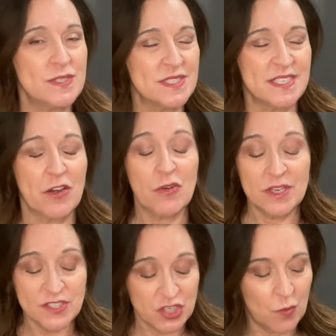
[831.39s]
et cetera.
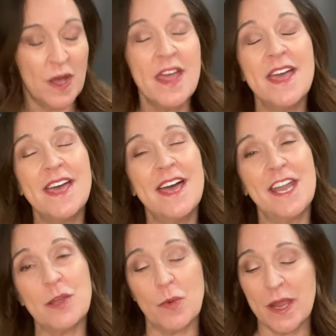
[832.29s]
So
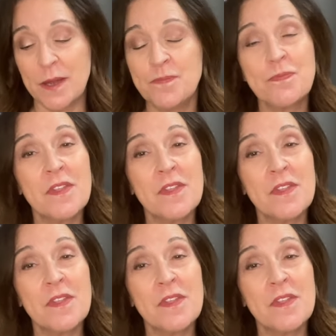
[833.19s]
anyway,